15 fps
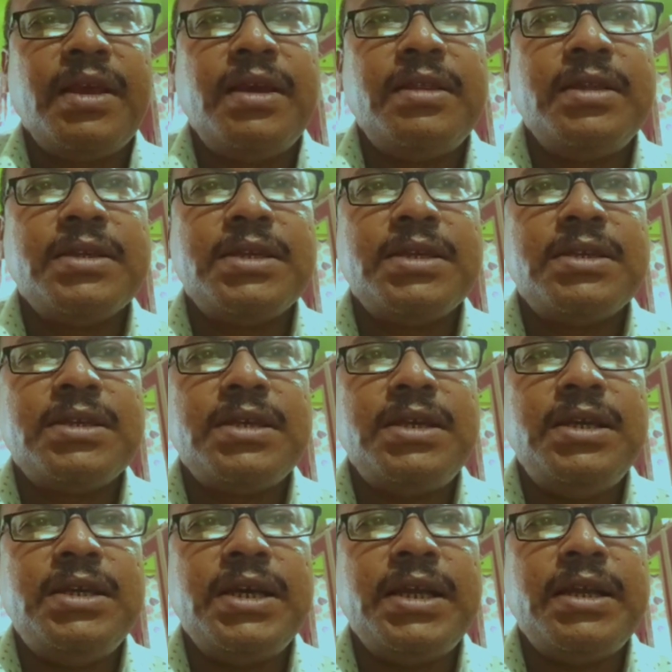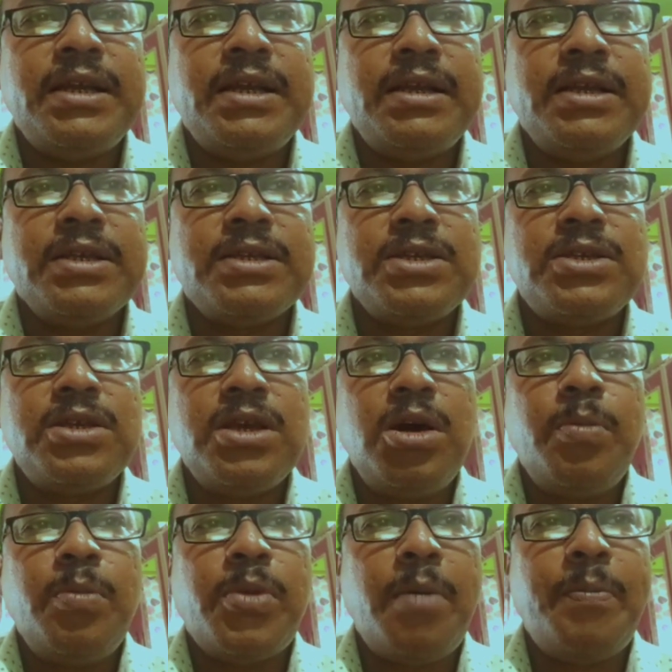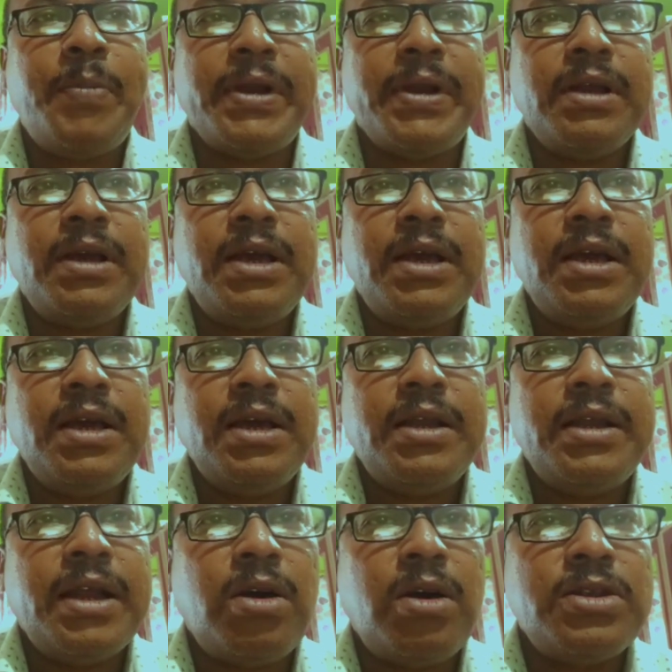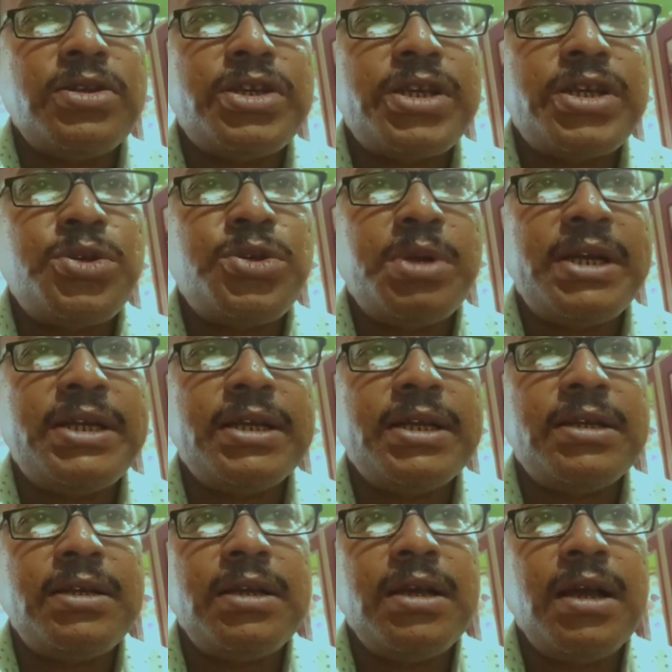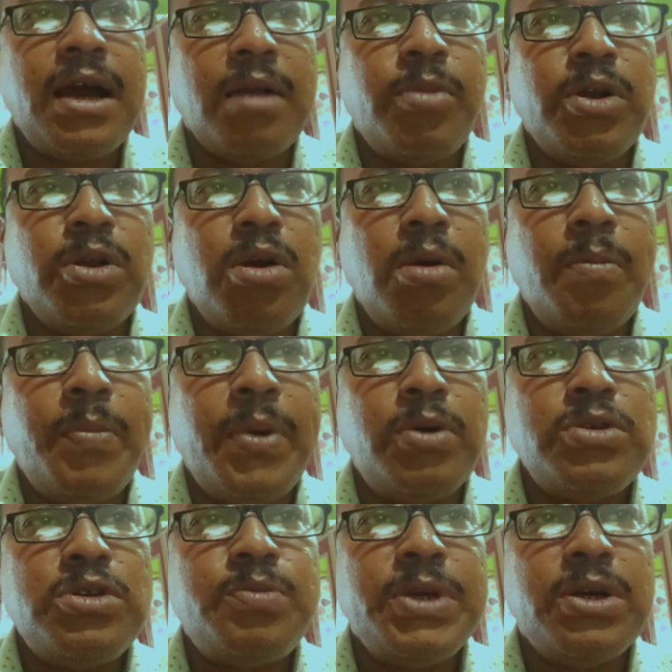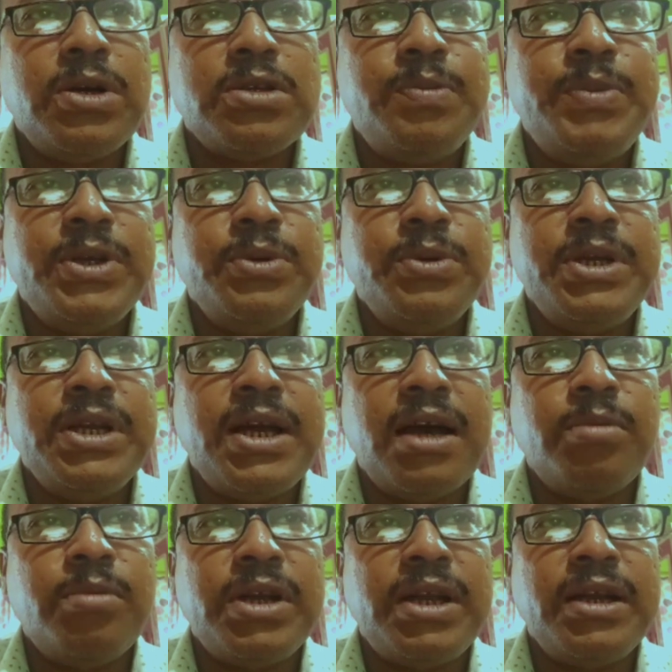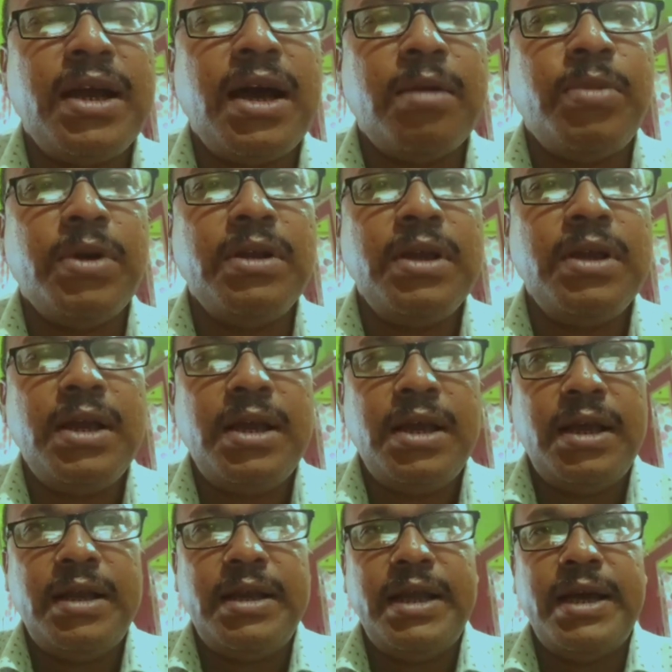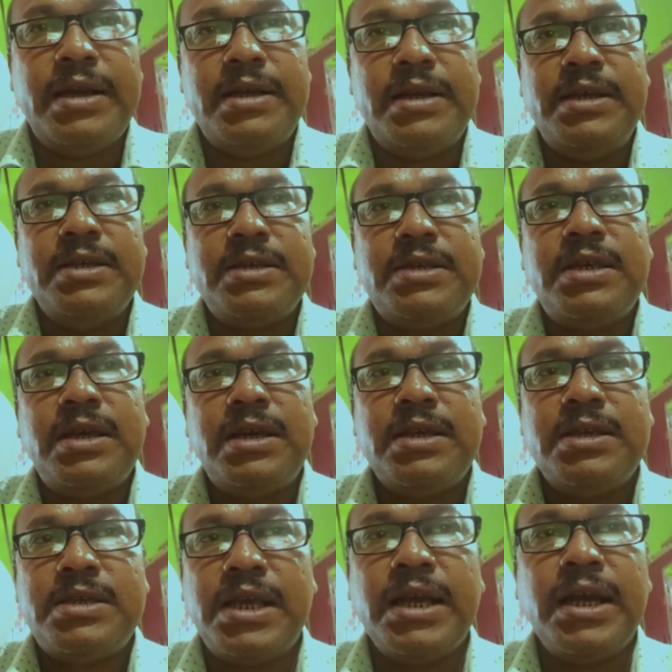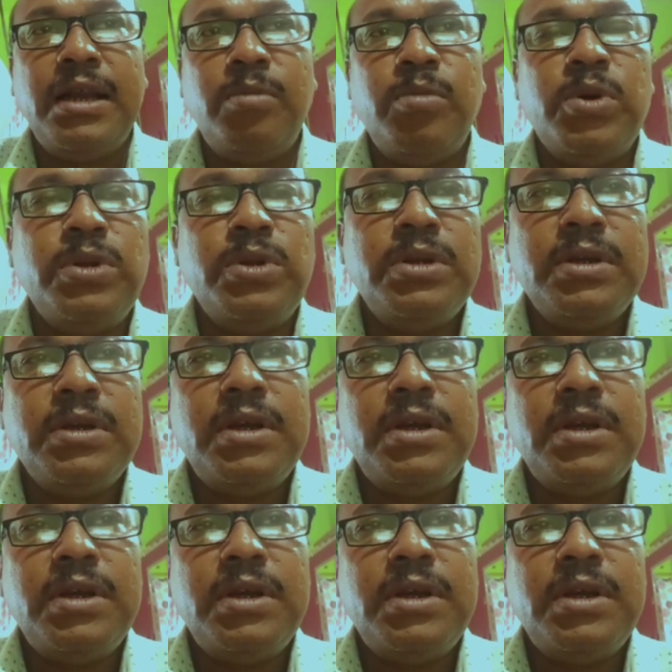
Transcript: this is ethane, this is propane. They are all saturated carbon compounds because between carbon and carbon there is single bond,